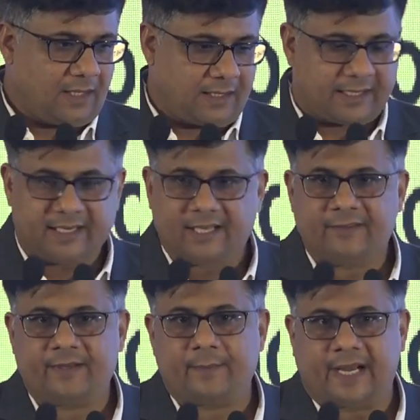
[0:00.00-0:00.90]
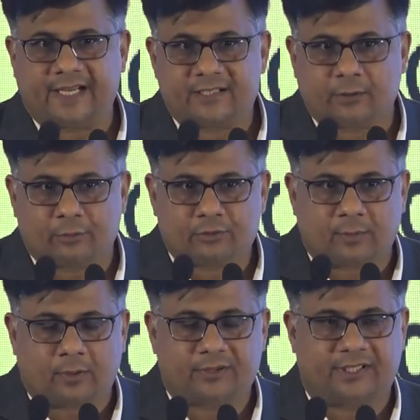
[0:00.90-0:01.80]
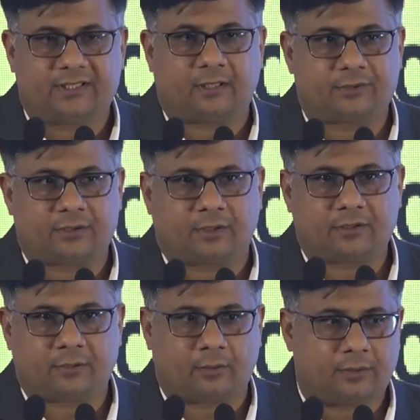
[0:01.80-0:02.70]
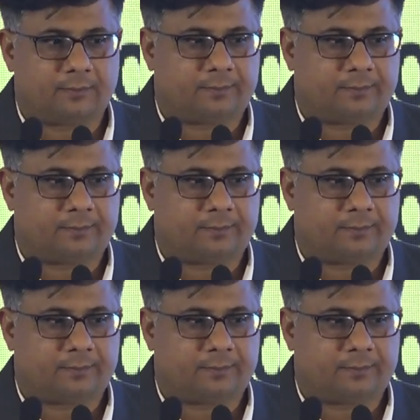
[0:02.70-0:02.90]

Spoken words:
Currently we manage close to about 3,000 odd crore